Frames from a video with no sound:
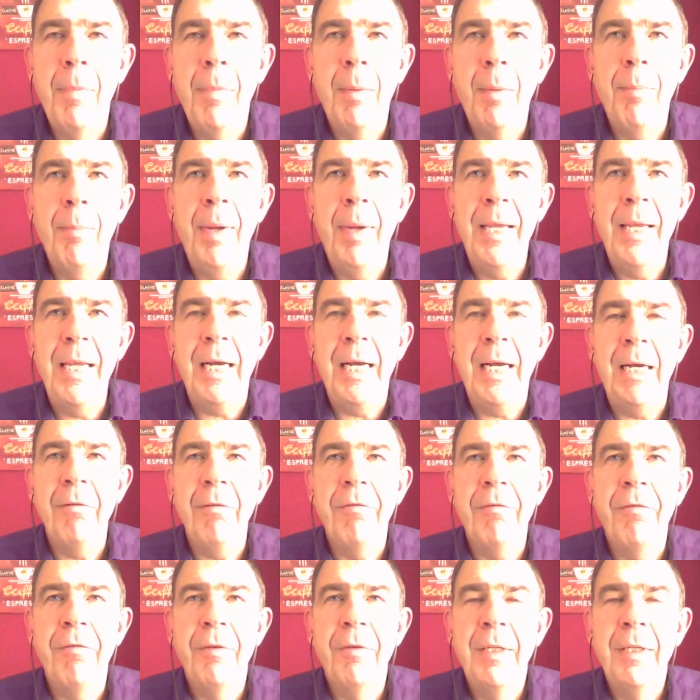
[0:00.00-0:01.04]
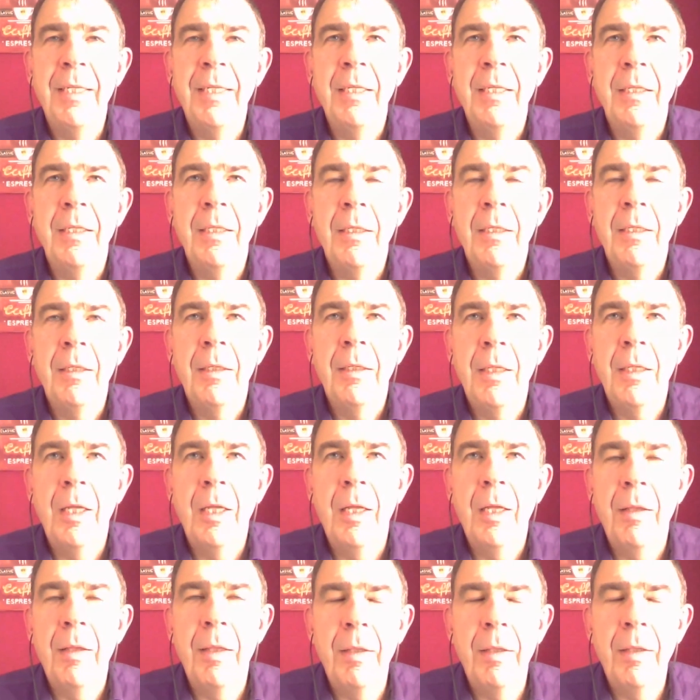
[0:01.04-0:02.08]
may have
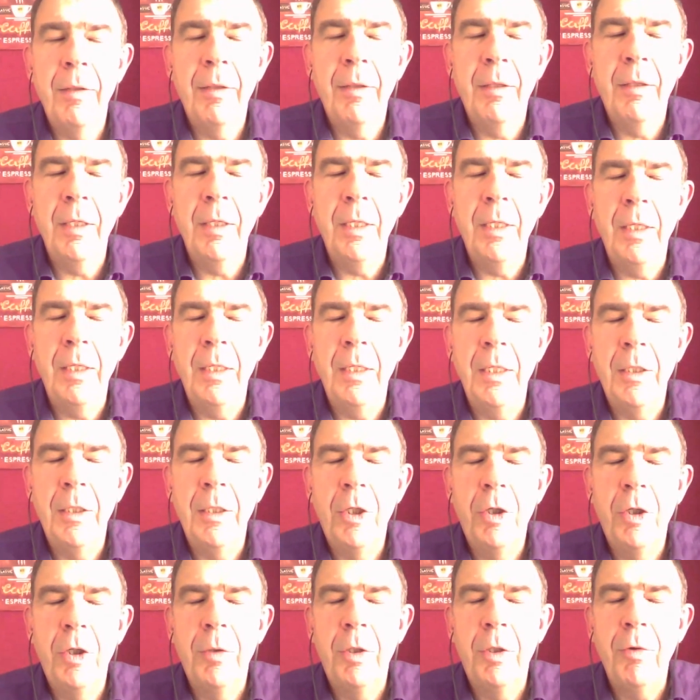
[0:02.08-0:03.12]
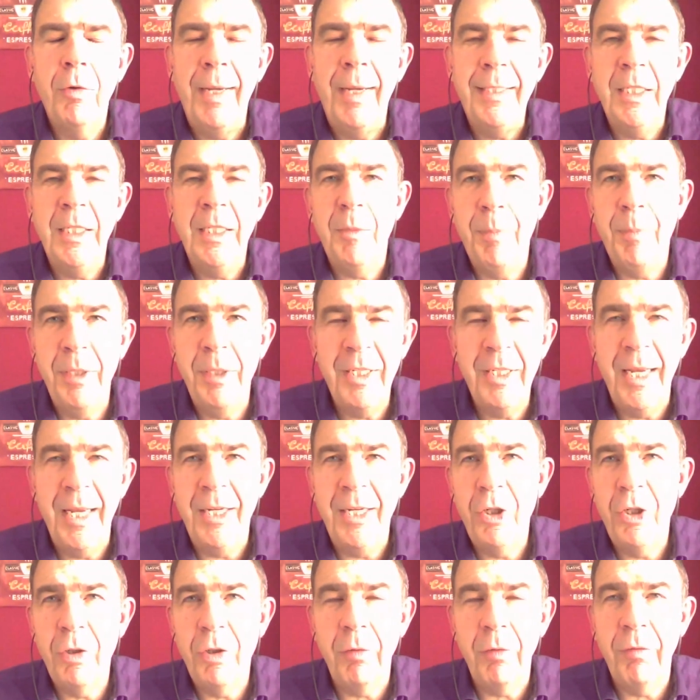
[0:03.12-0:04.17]
the greatest
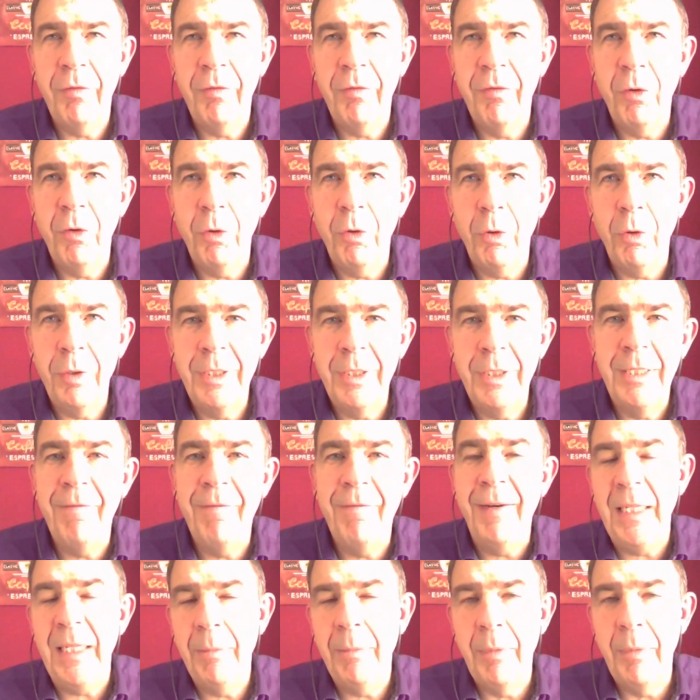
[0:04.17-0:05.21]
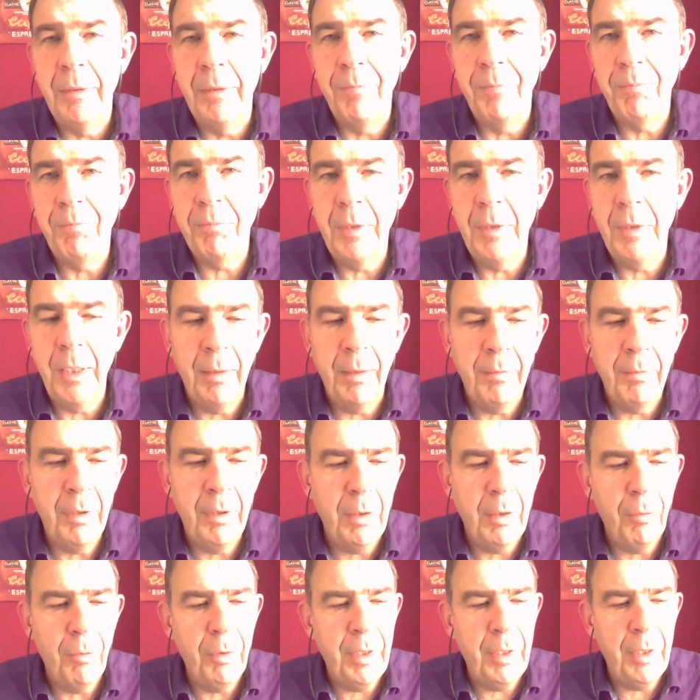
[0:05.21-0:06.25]
potential for development.
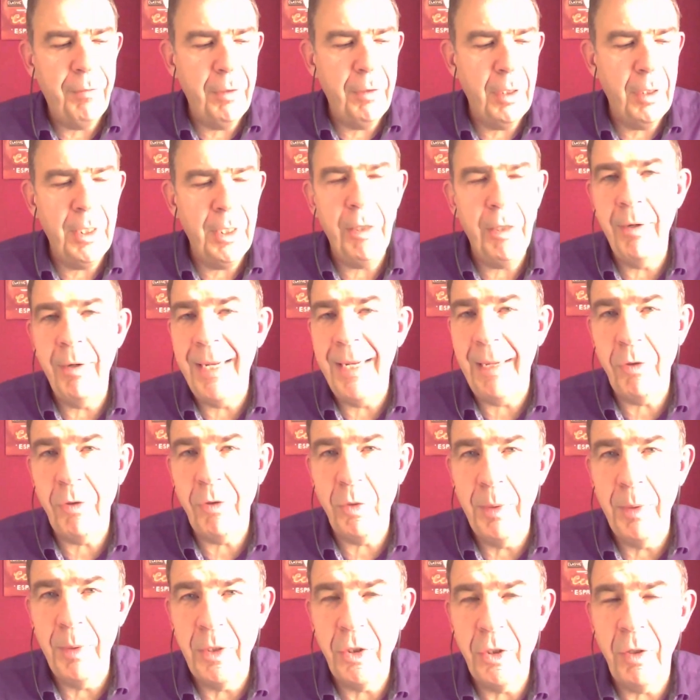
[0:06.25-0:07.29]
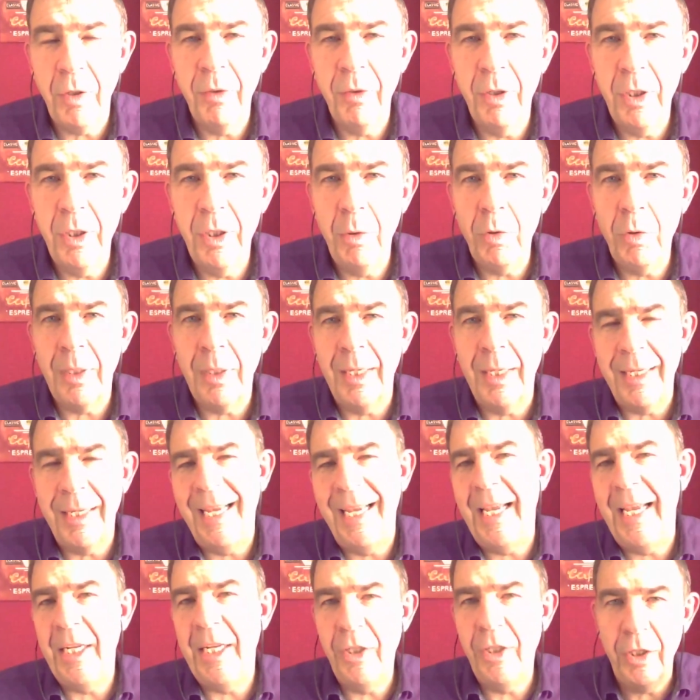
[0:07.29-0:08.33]
If you hear announcements on the news like
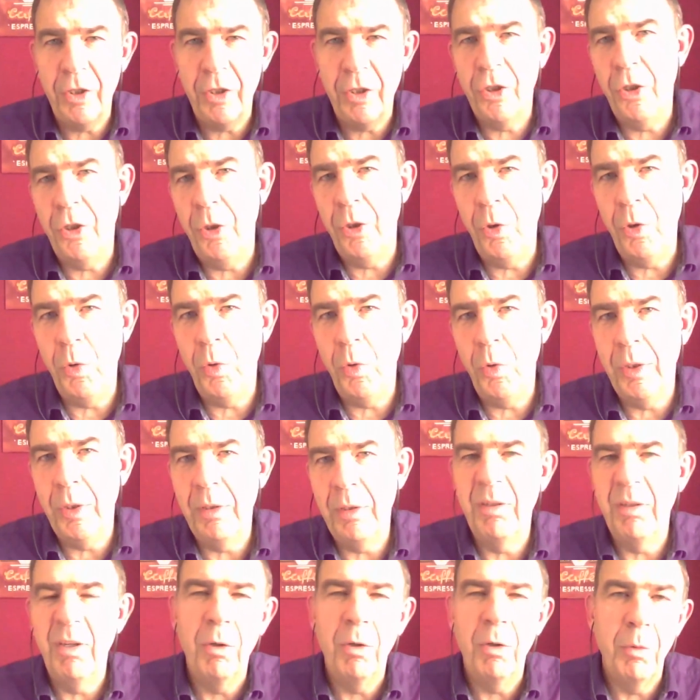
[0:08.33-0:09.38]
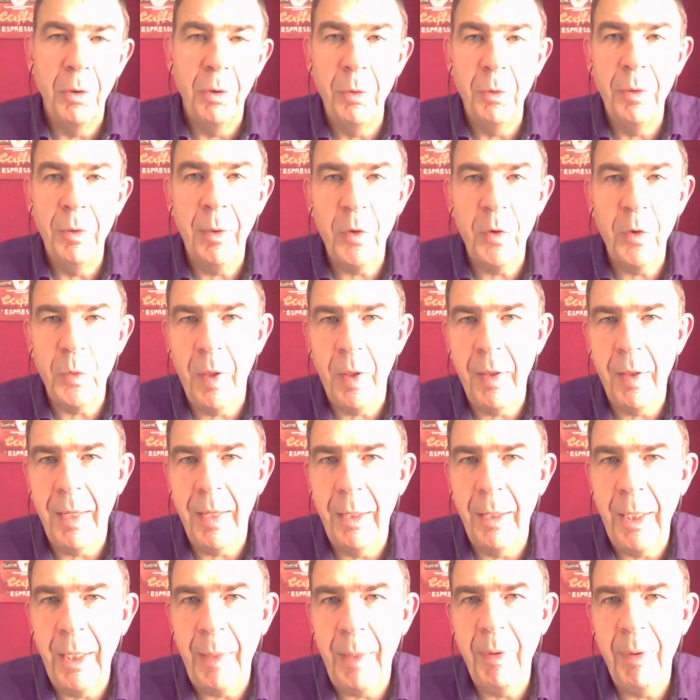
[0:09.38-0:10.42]
HS2, and who knows whether
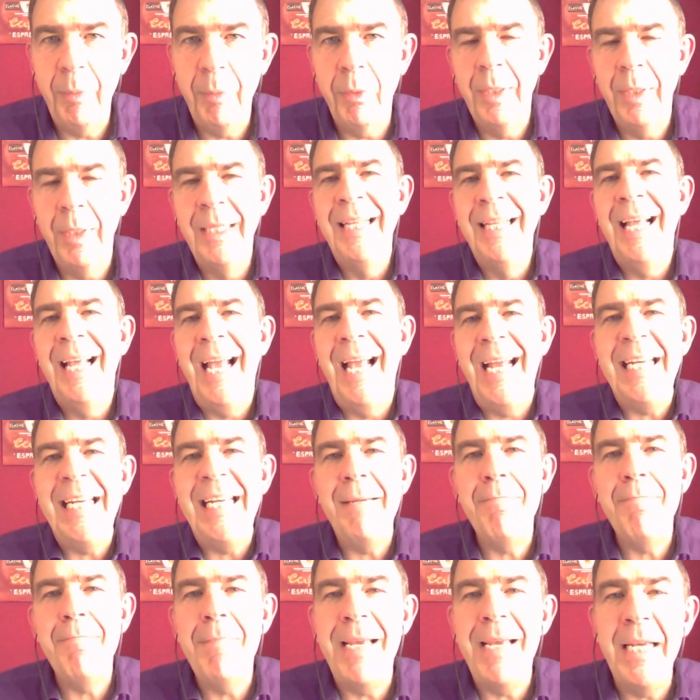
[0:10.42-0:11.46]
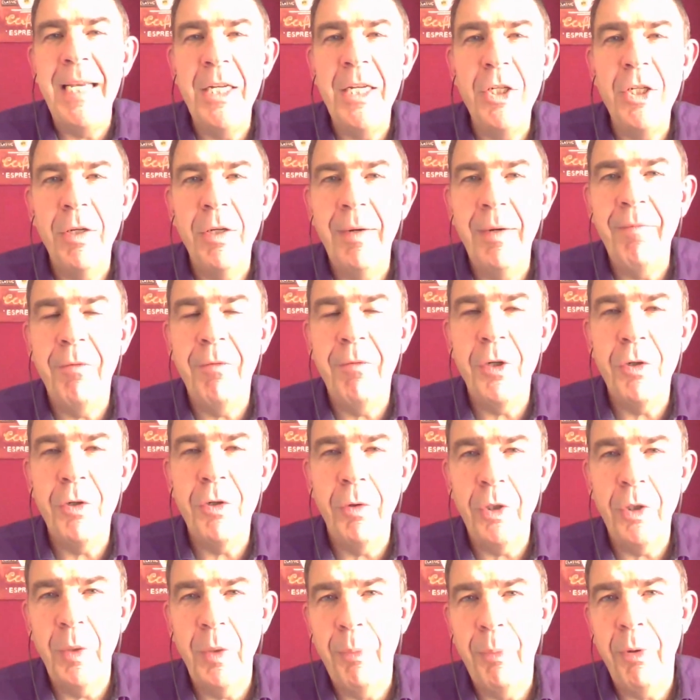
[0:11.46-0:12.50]
that'll happen, but any major
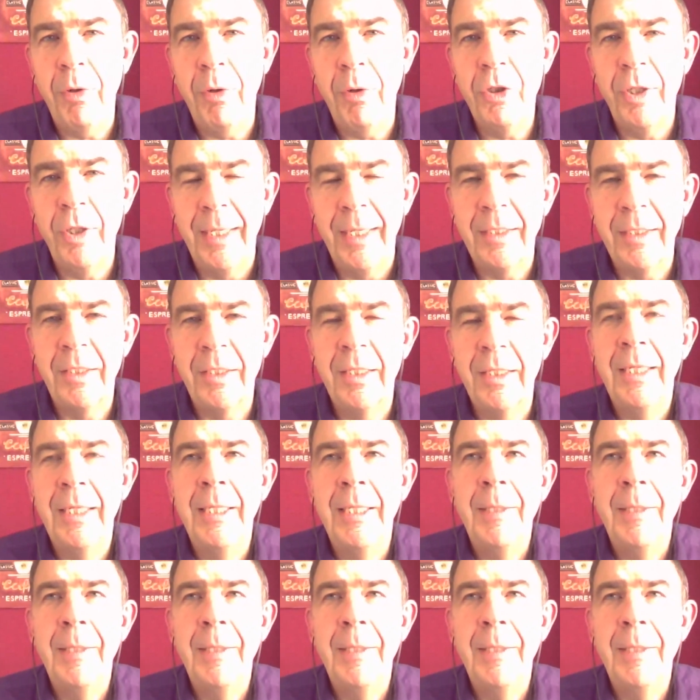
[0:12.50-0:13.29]
infrastructure projects